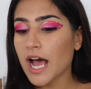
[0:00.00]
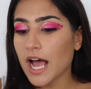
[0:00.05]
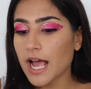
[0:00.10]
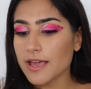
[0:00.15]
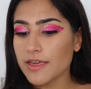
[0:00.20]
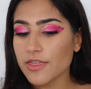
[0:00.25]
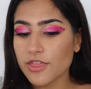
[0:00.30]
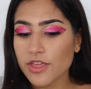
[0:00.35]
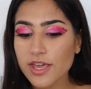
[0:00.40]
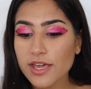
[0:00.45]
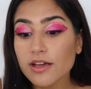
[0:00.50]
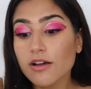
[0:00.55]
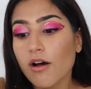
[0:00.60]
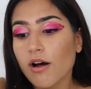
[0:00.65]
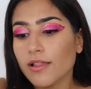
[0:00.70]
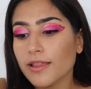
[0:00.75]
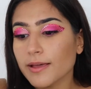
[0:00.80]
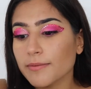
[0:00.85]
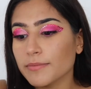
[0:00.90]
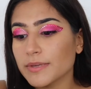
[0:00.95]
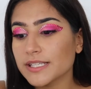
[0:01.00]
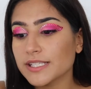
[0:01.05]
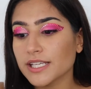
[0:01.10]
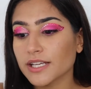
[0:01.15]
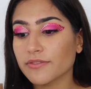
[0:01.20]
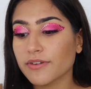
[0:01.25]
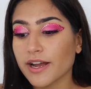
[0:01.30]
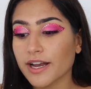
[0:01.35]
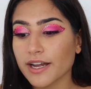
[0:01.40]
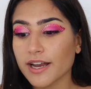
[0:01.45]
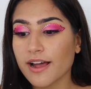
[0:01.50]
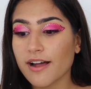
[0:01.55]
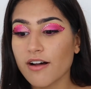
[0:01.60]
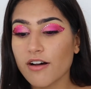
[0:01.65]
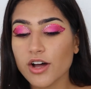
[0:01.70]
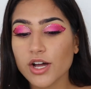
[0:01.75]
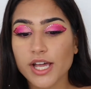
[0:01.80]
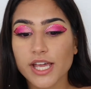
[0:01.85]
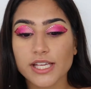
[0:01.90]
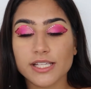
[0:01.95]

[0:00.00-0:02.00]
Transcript: I think all I'm missing right now